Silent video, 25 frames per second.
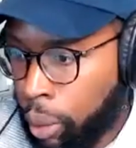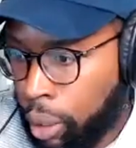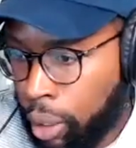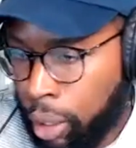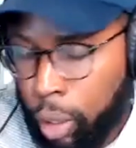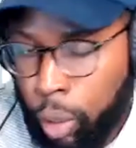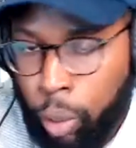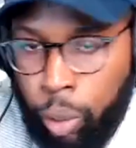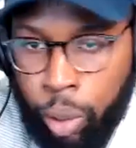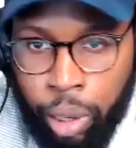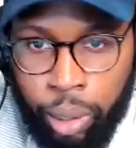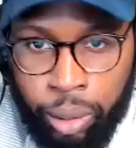
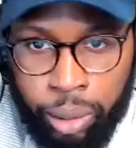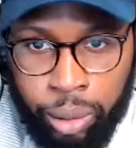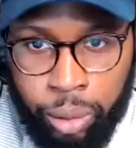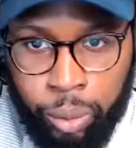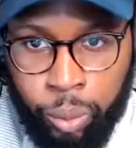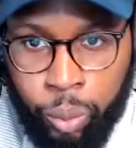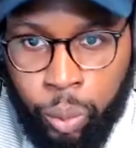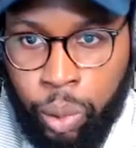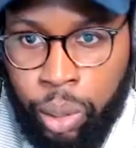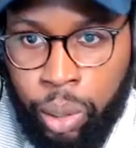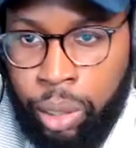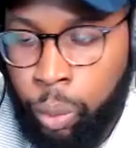doing it
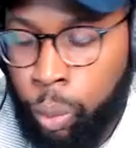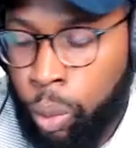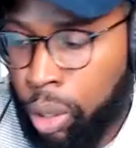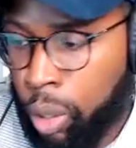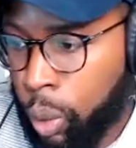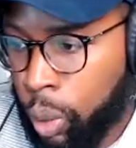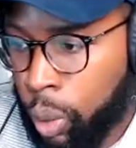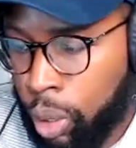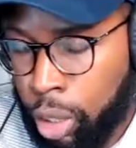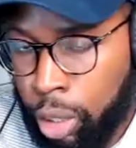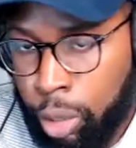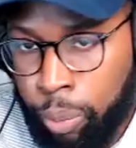across
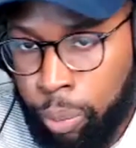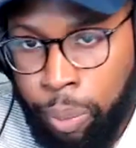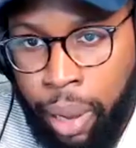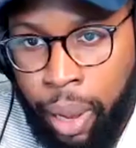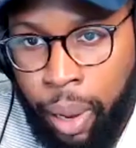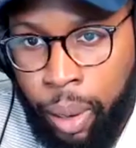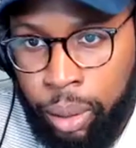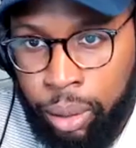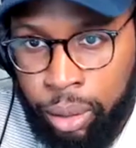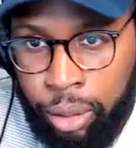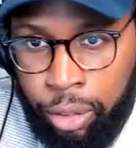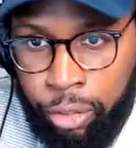someone, whether it's
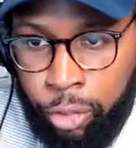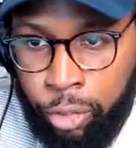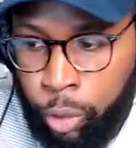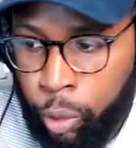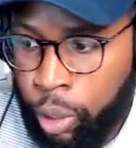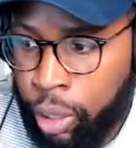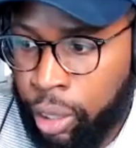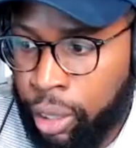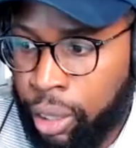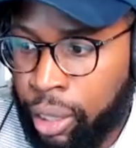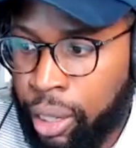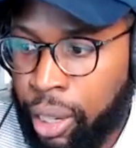a
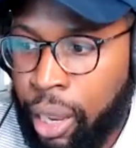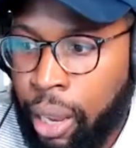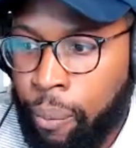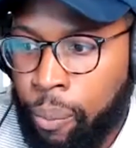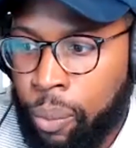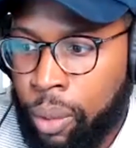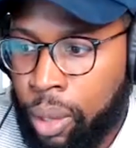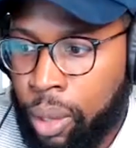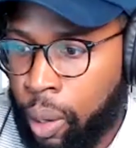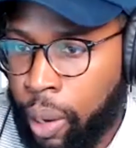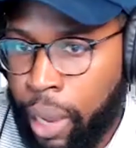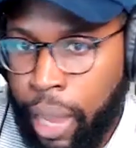spouse, a
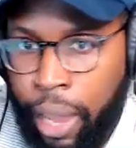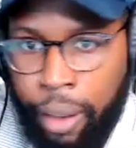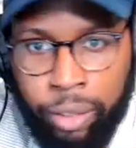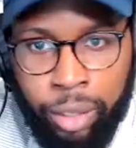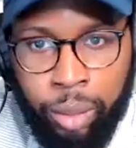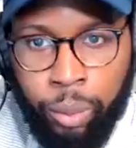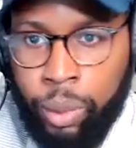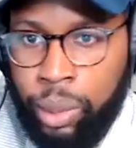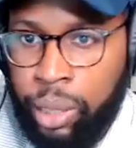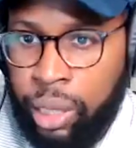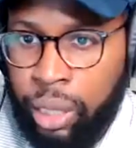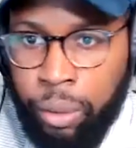friend,
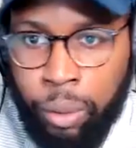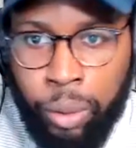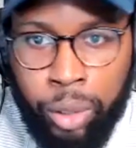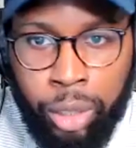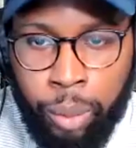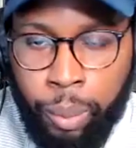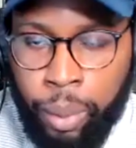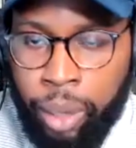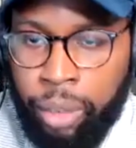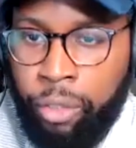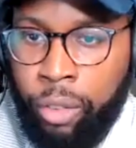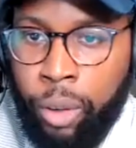have someone
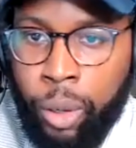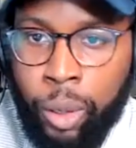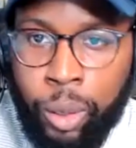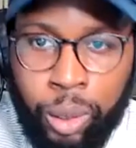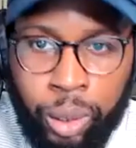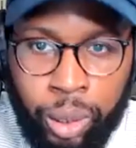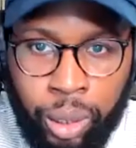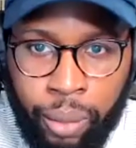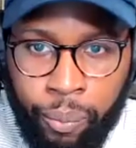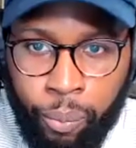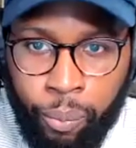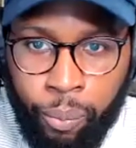give you some
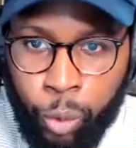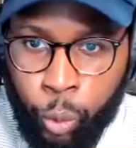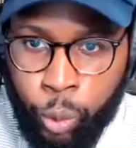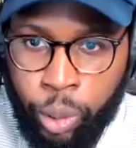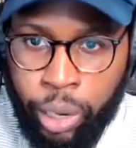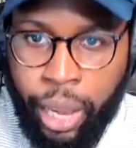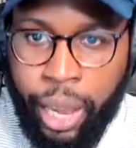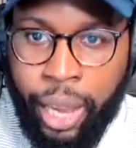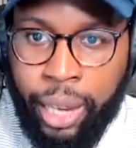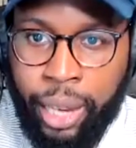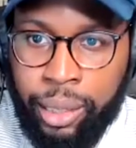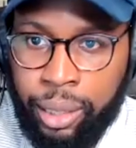adverse
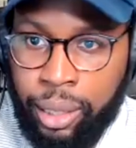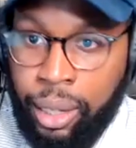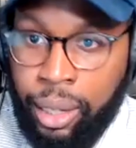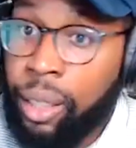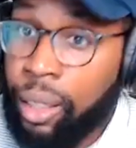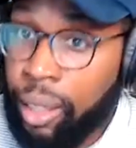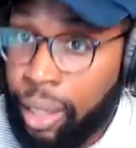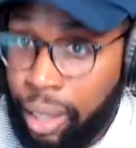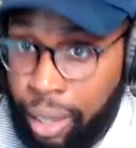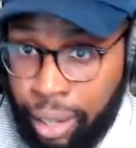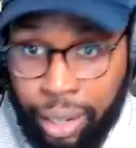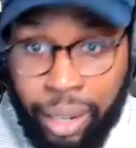
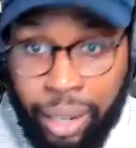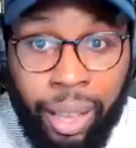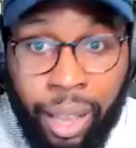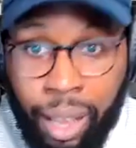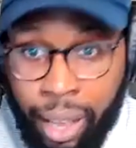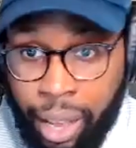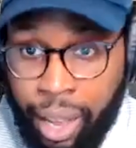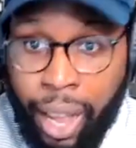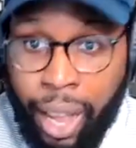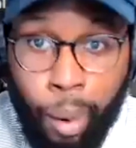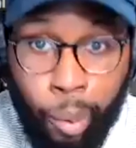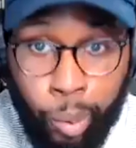reaction. And
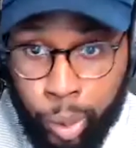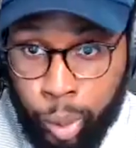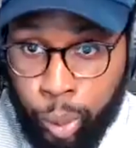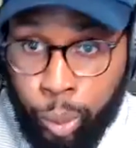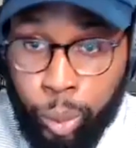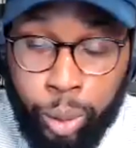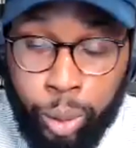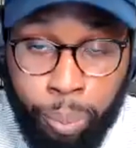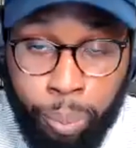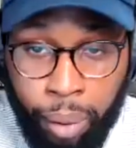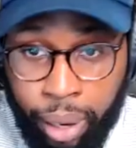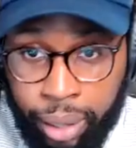then
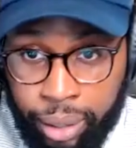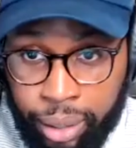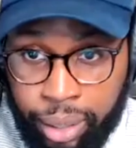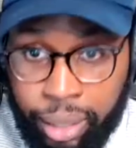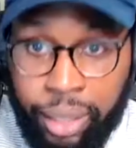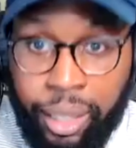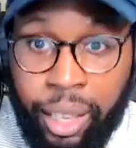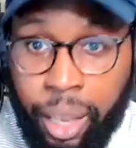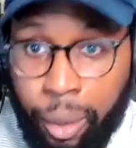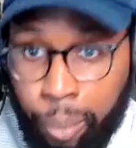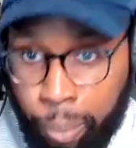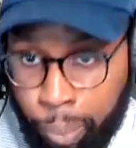how would you
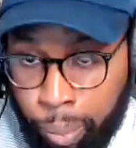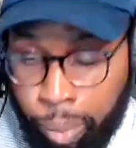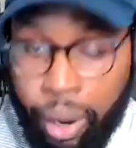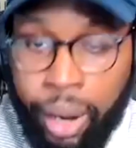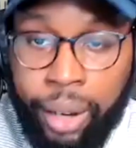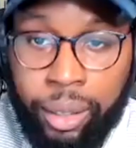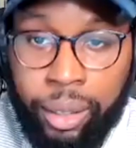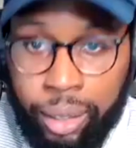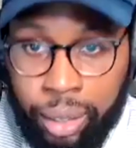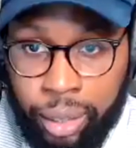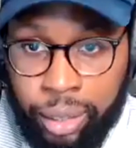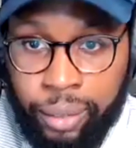respond to
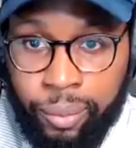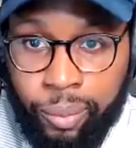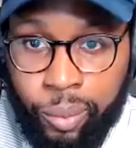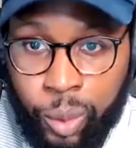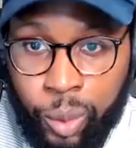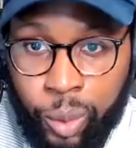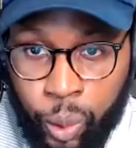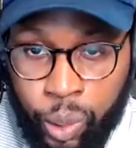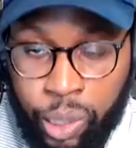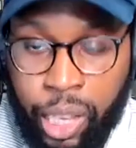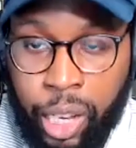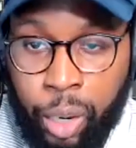that?
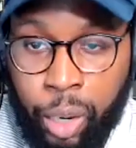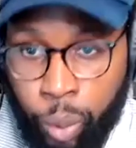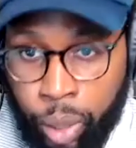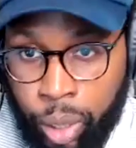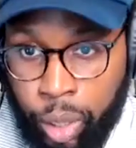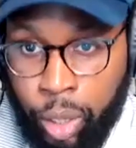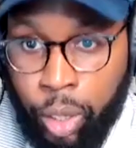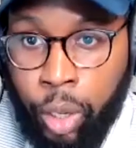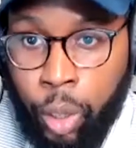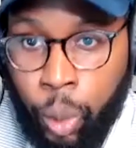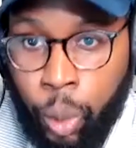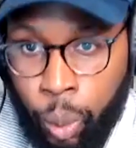Practice so
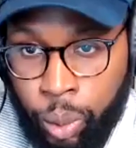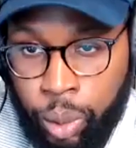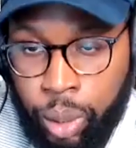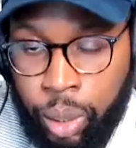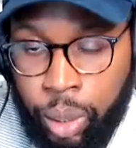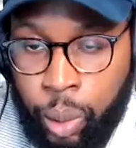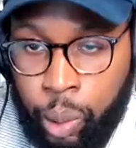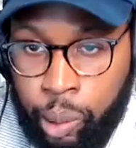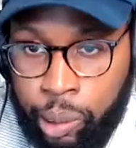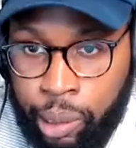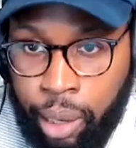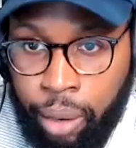that we can
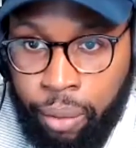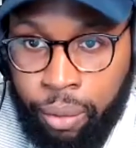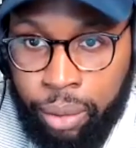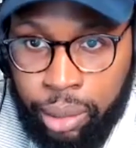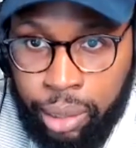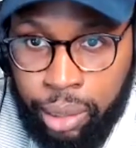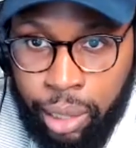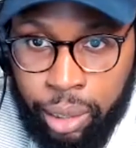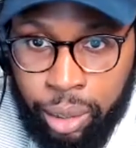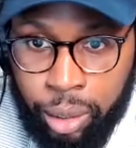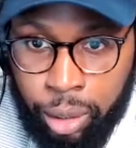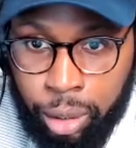go into those
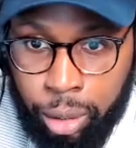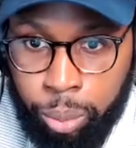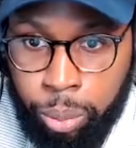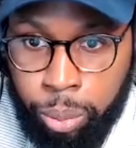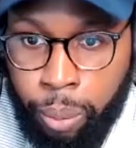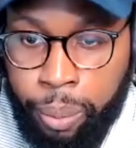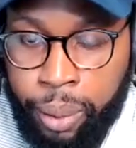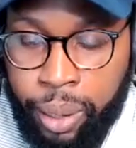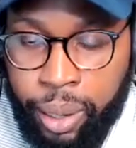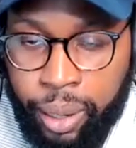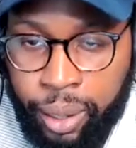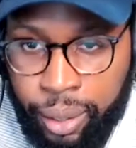
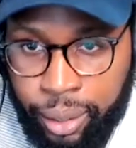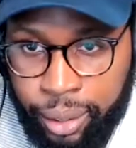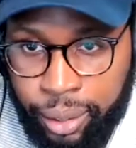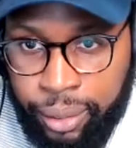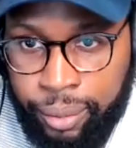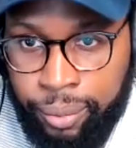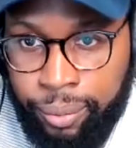conversations prepared.